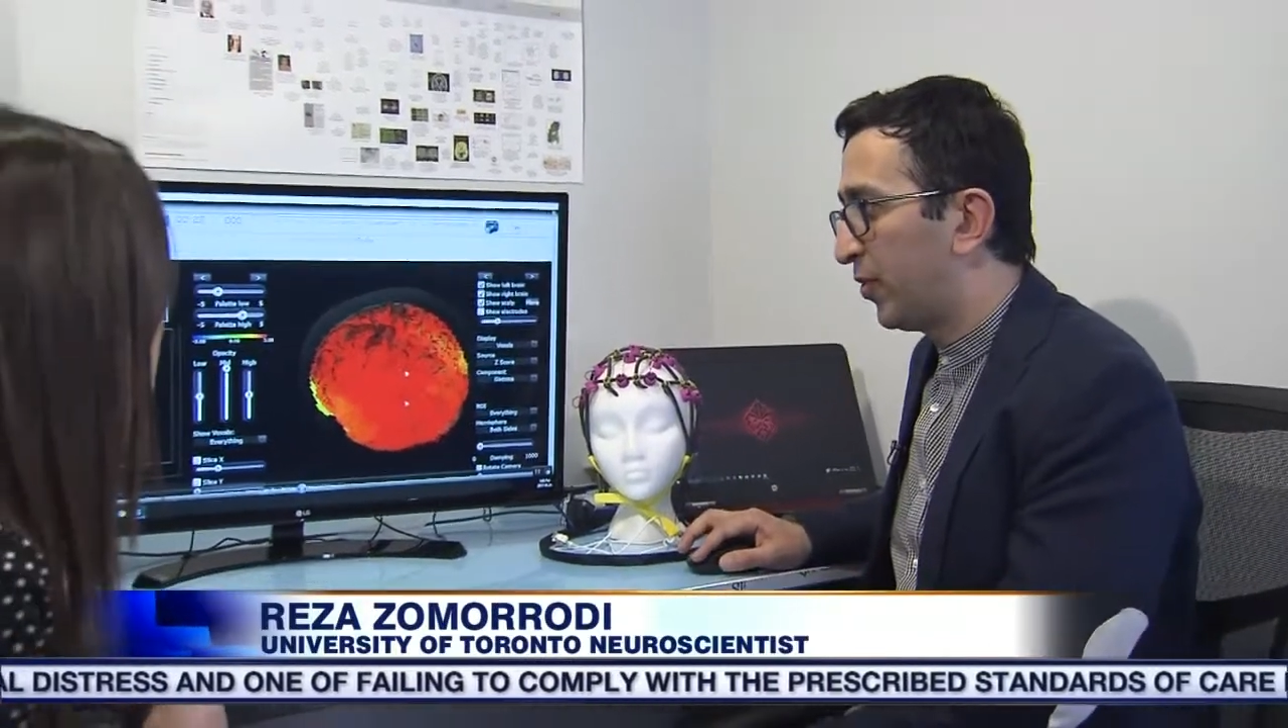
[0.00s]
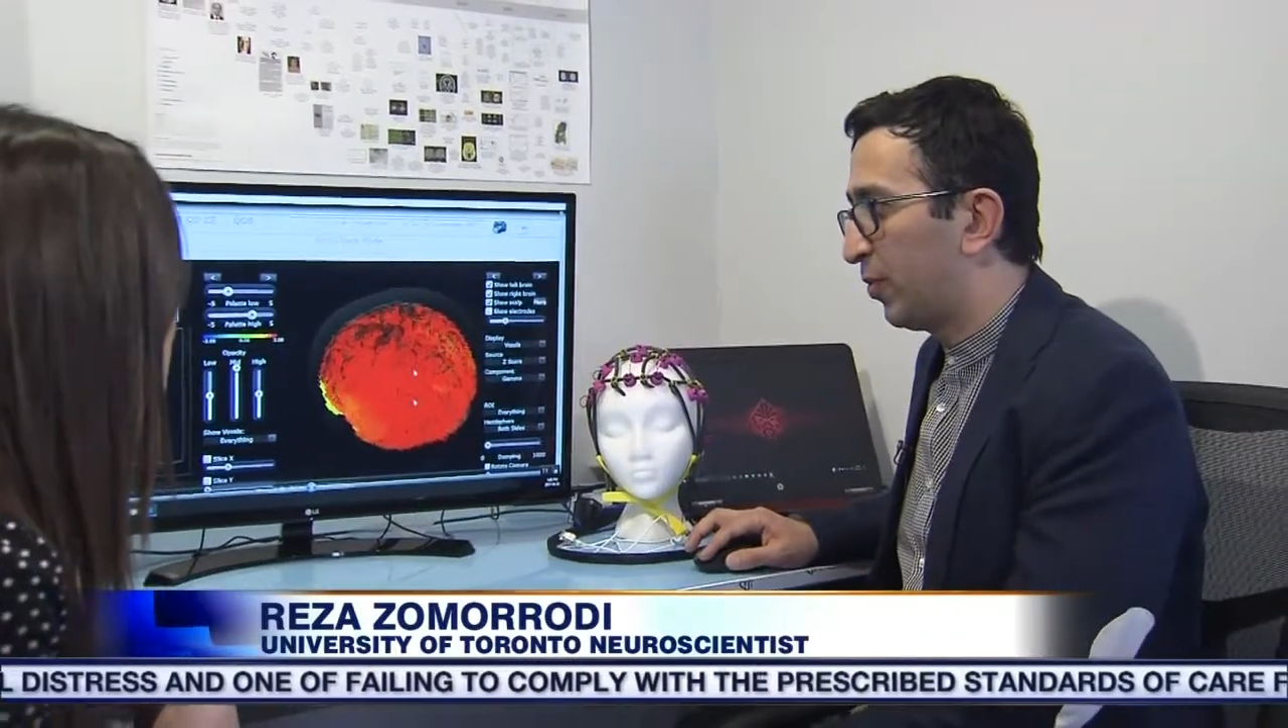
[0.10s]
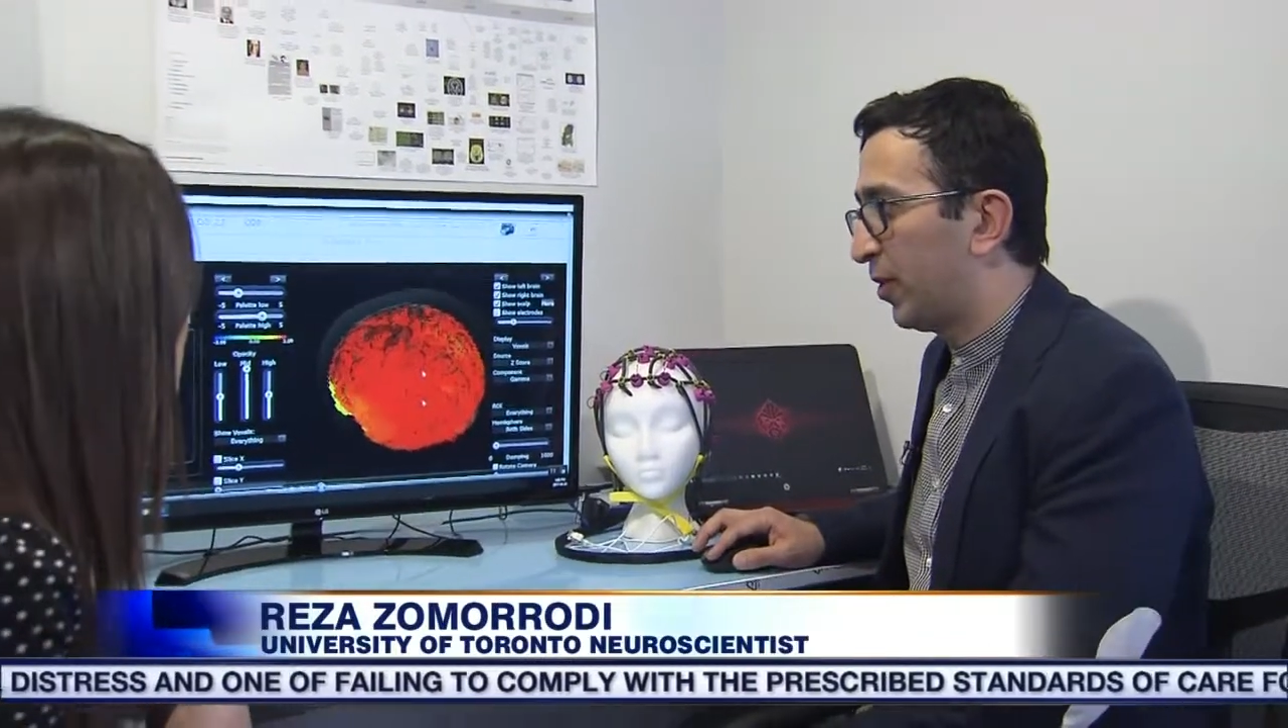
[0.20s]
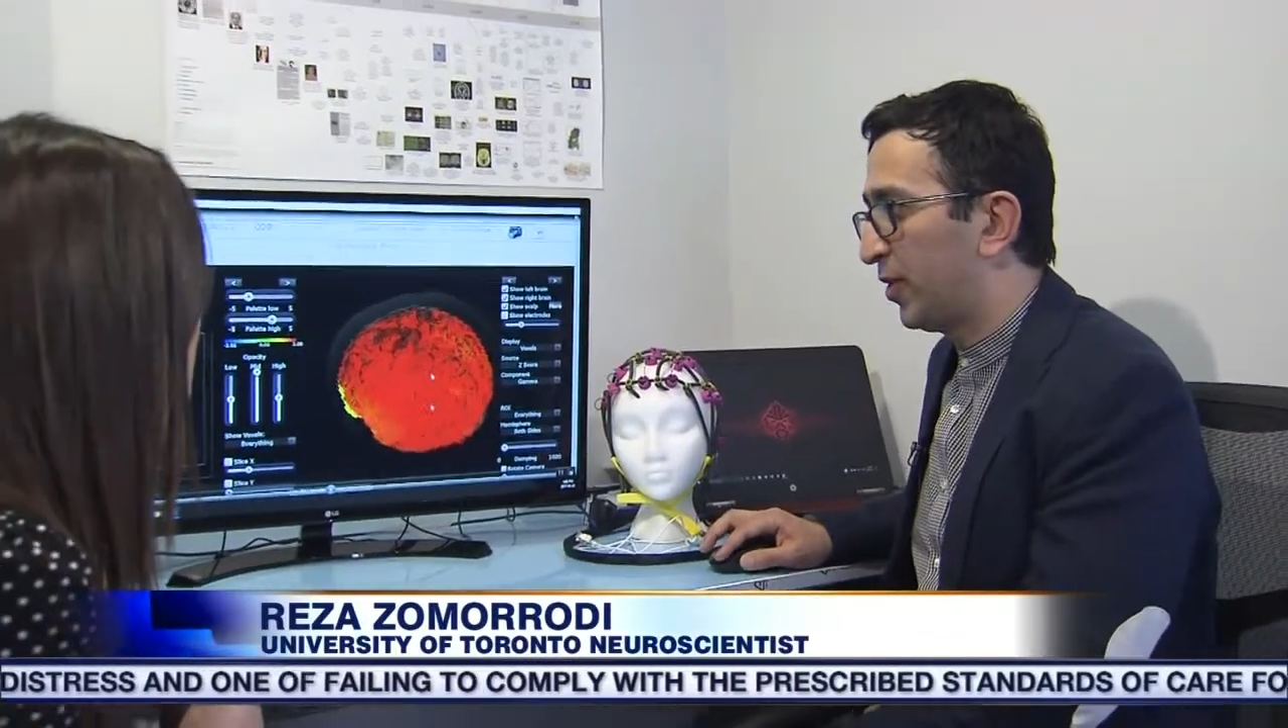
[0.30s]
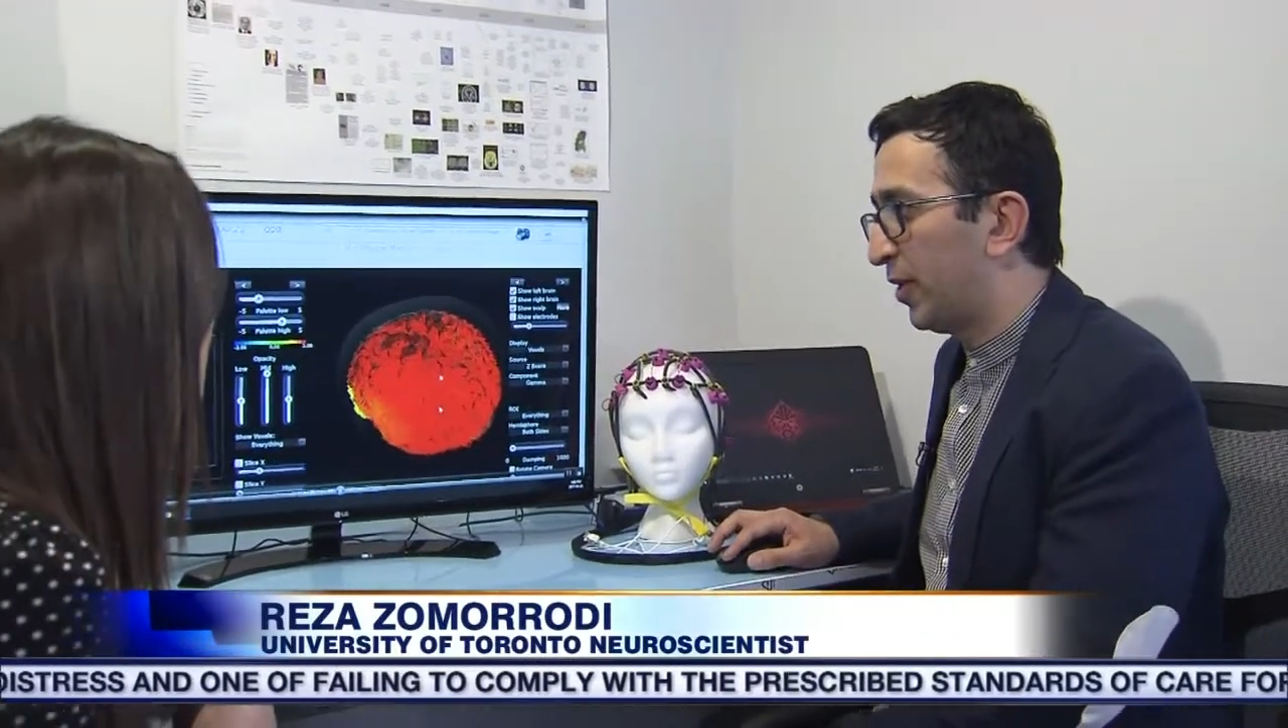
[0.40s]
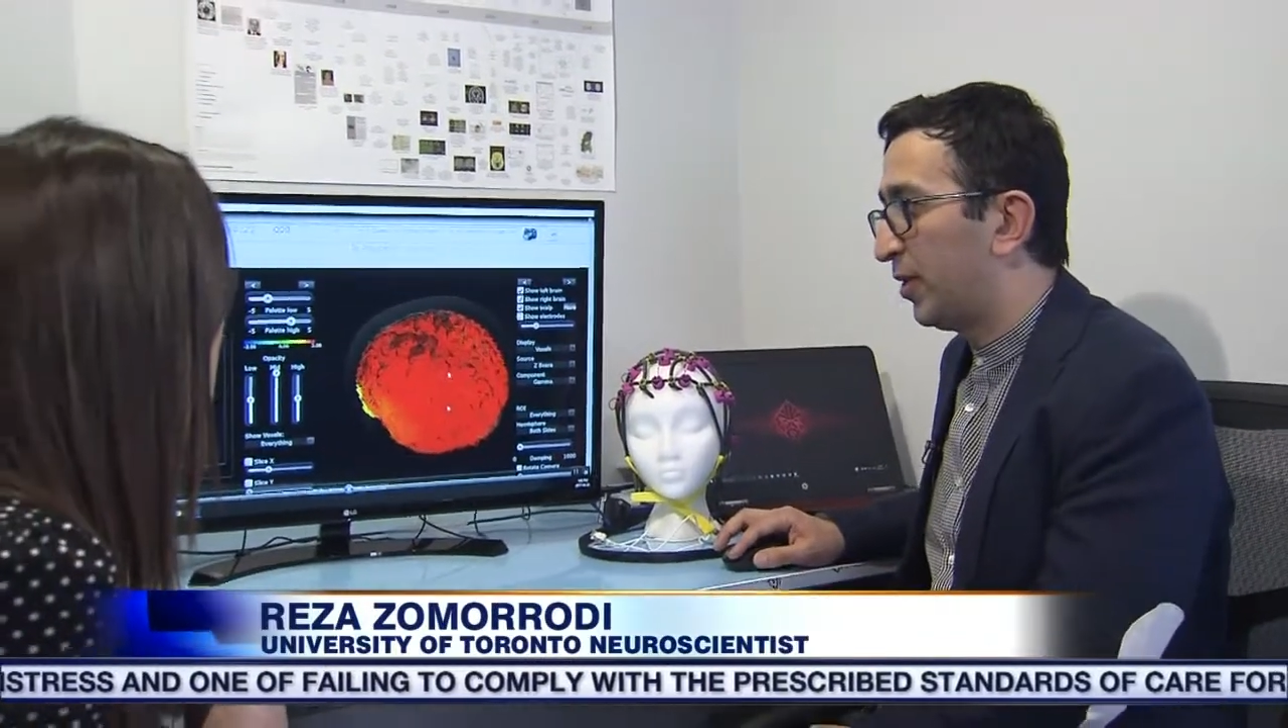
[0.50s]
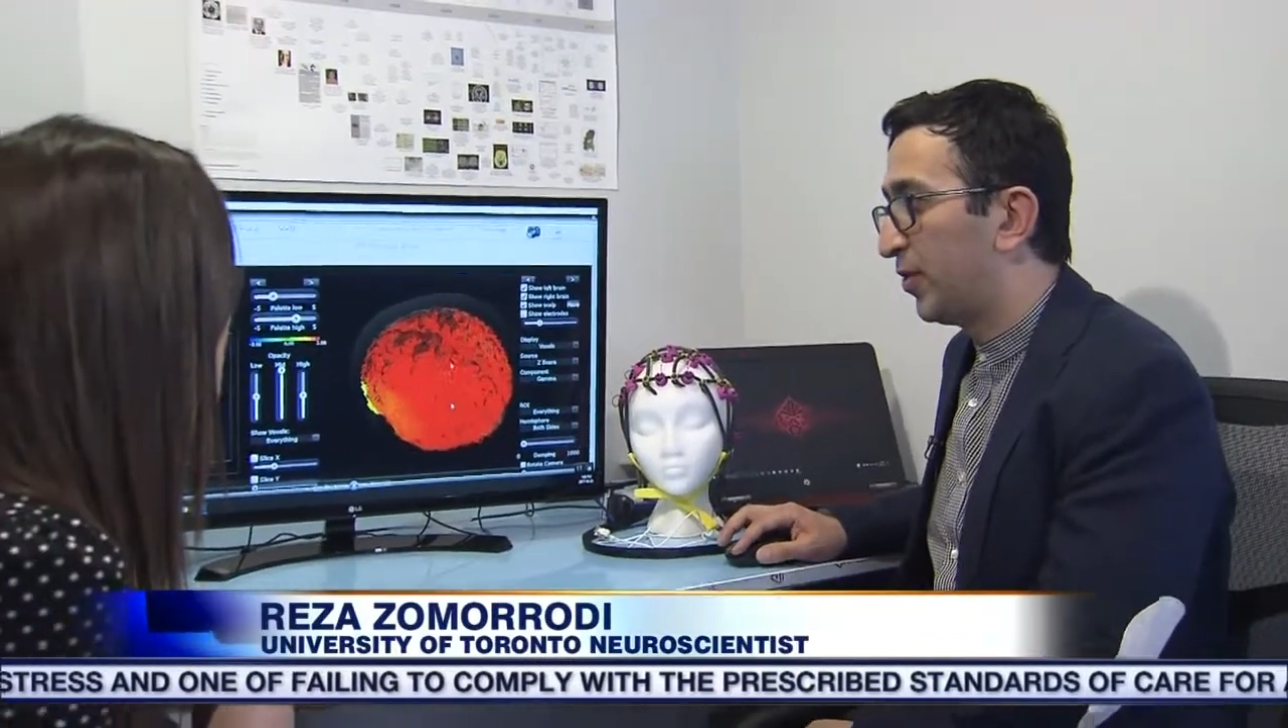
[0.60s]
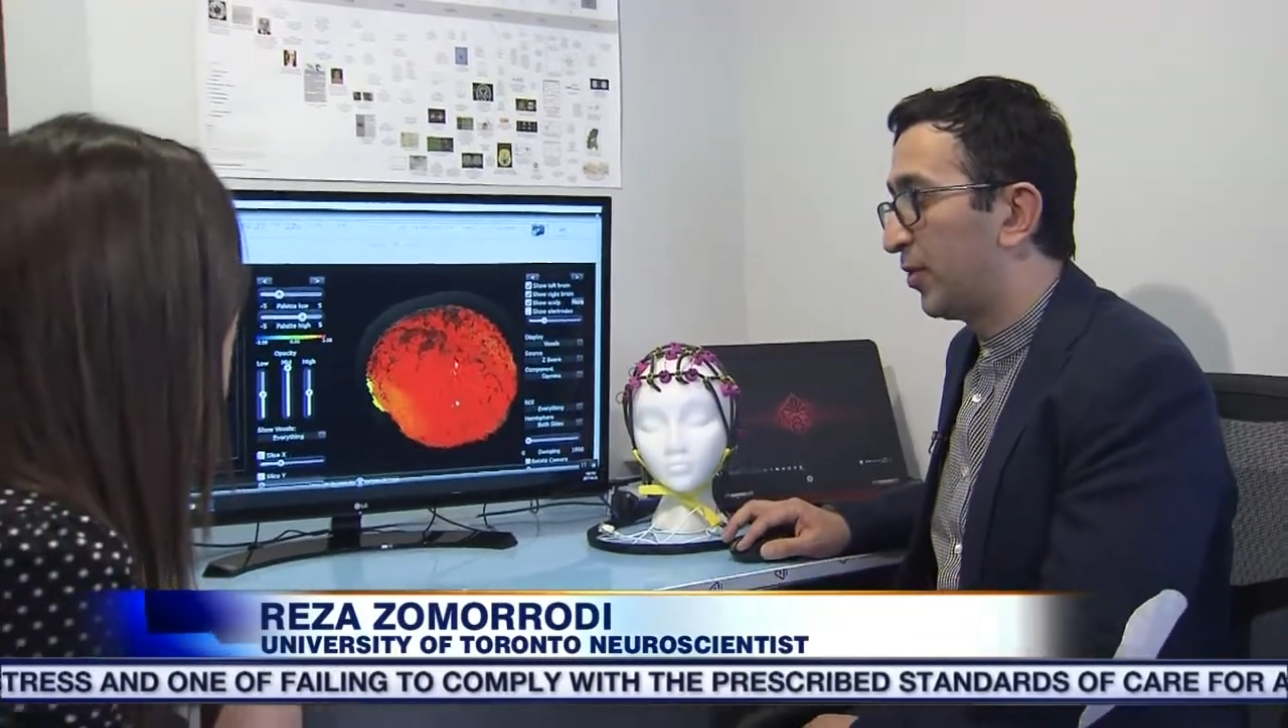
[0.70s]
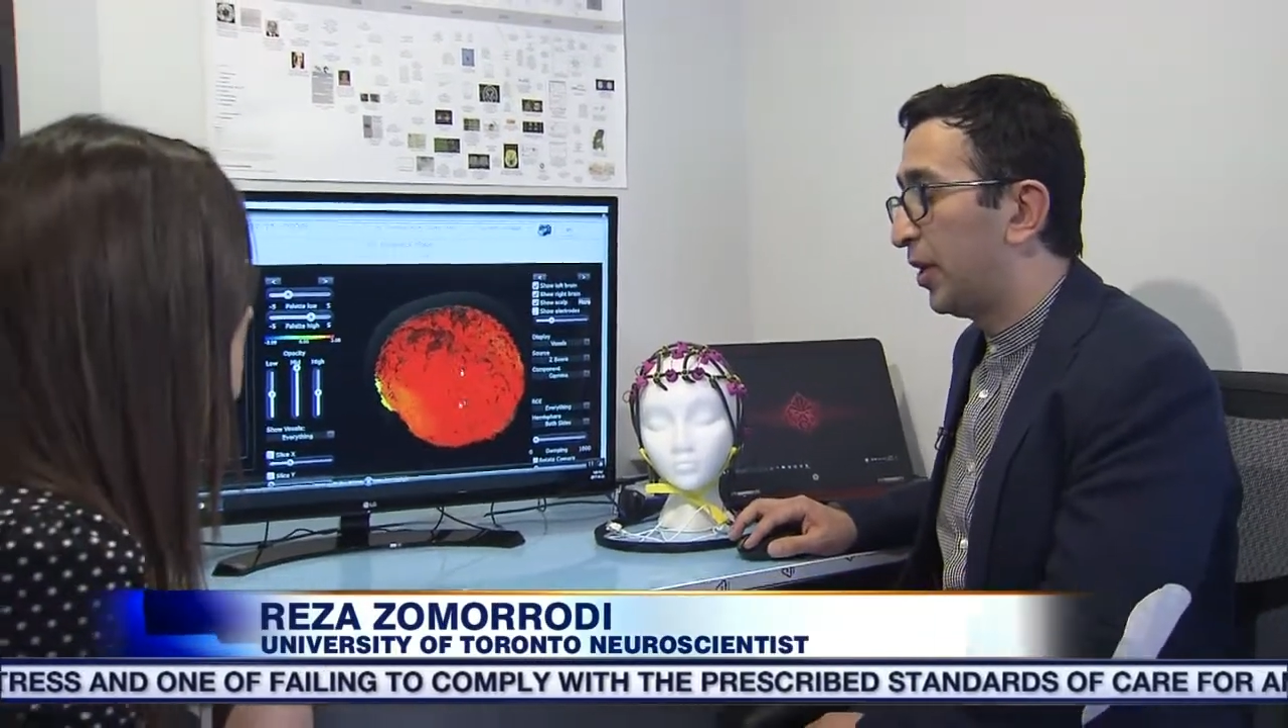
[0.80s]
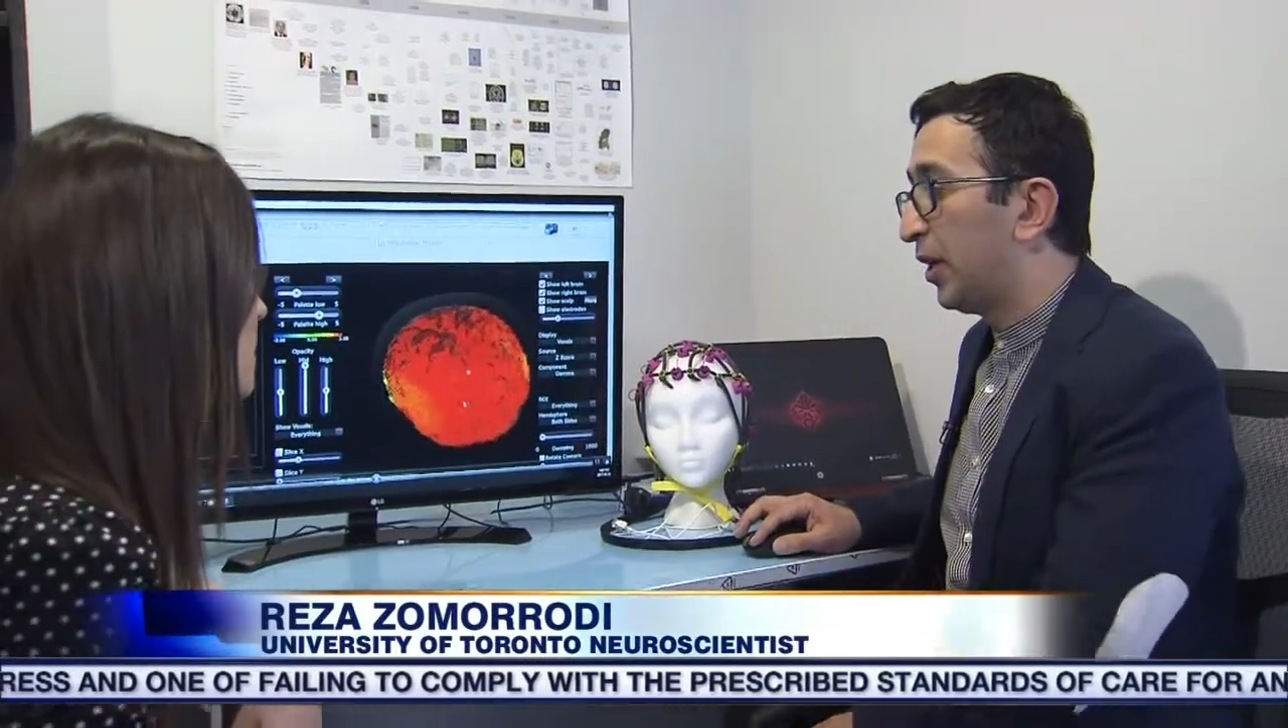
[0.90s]
response, and
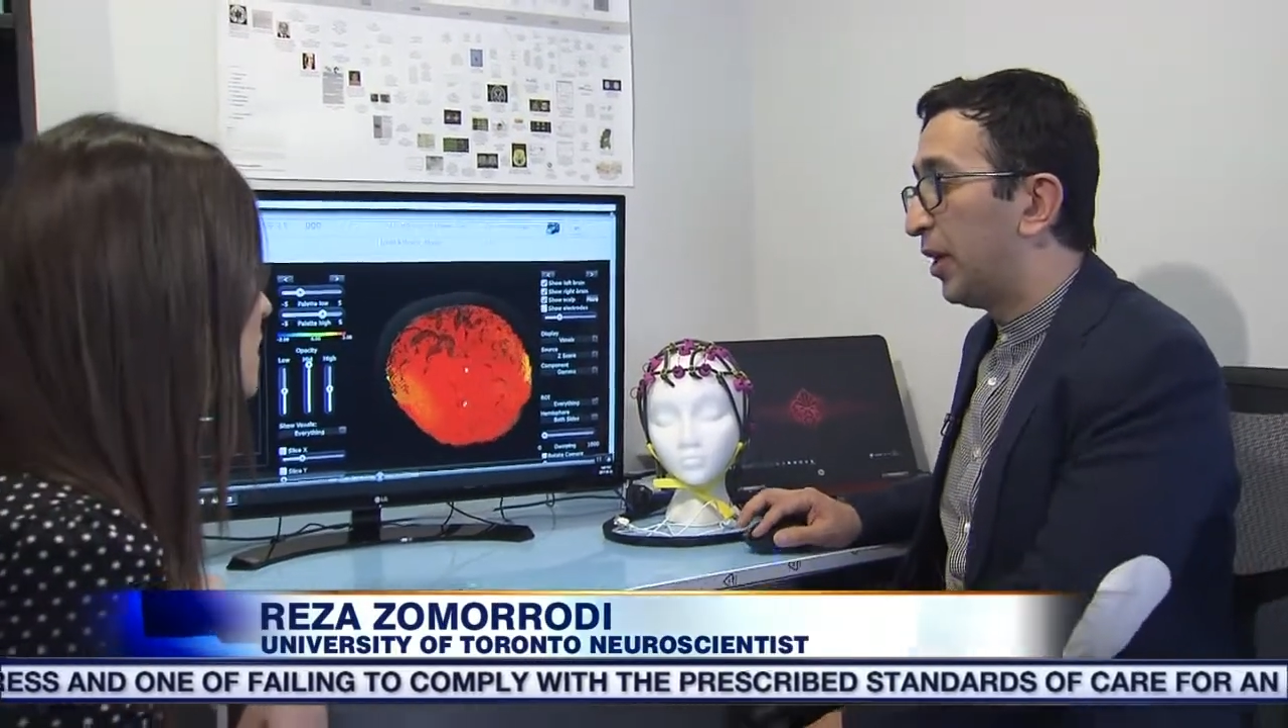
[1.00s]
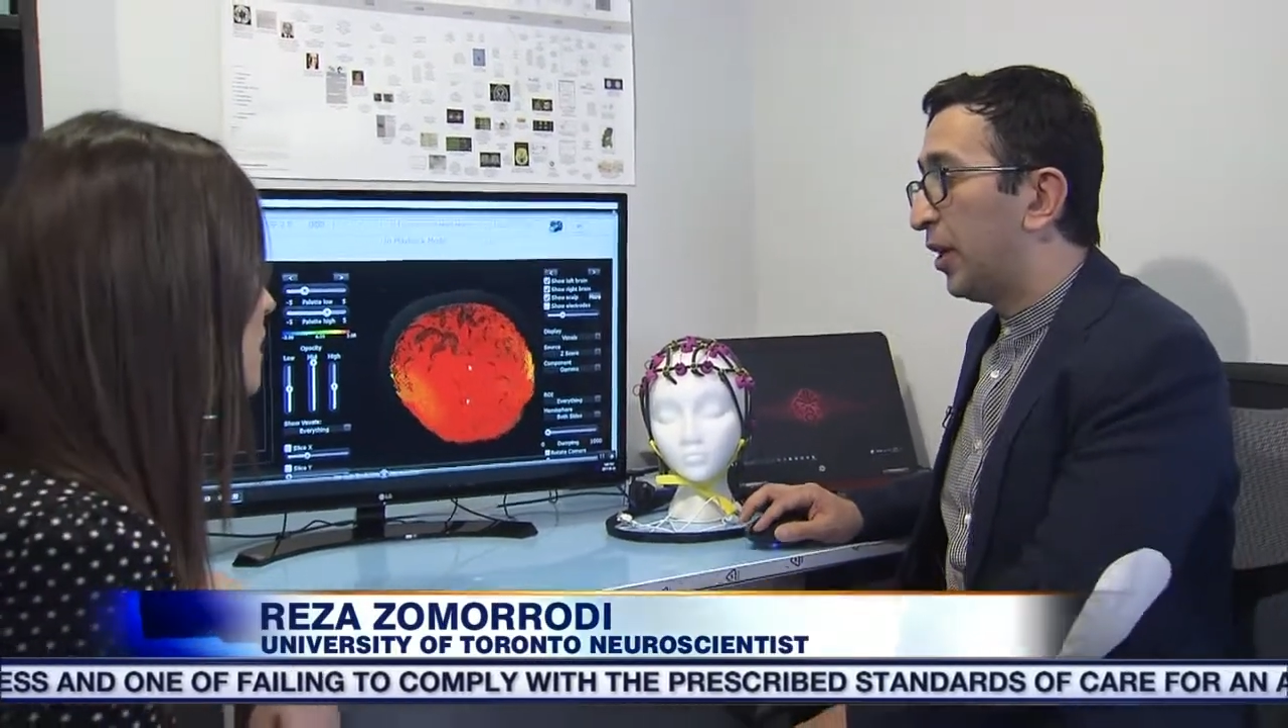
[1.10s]
it's